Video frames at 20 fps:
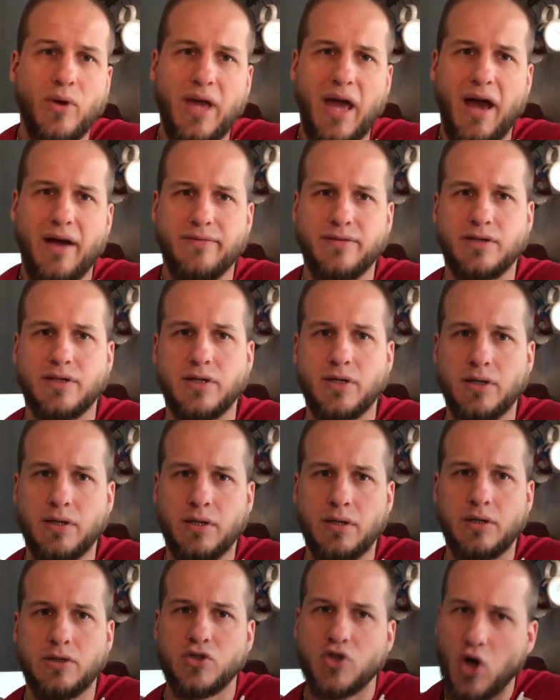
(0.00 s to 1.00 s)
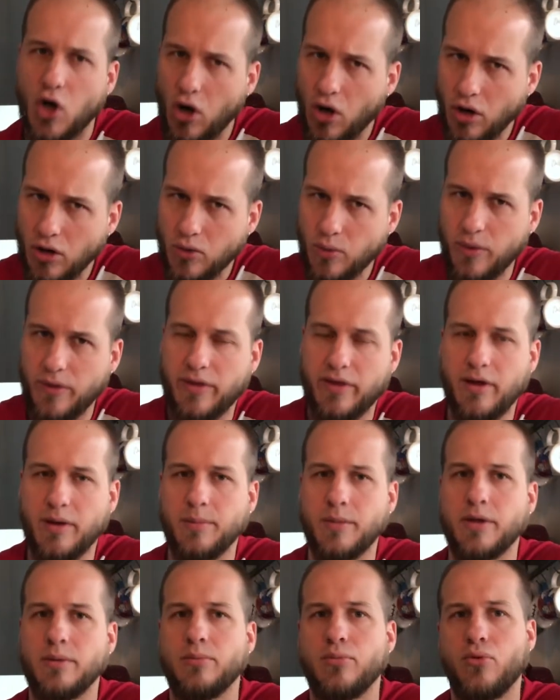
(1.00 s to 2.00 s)
we have to talk with
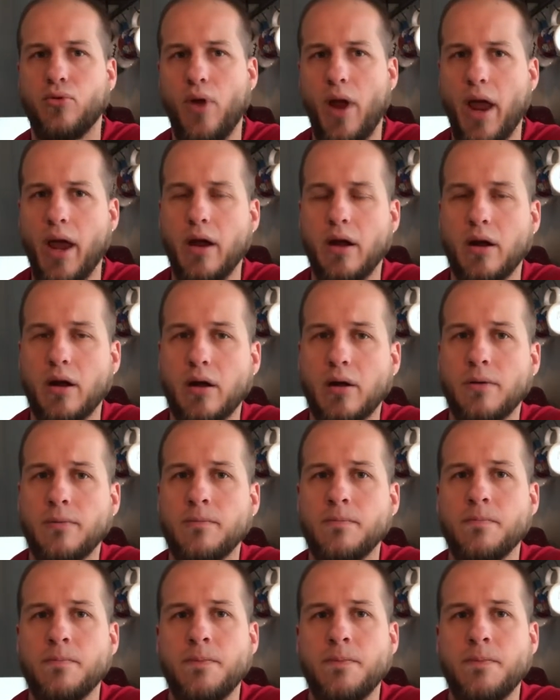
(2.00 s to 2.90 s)
him in prayer.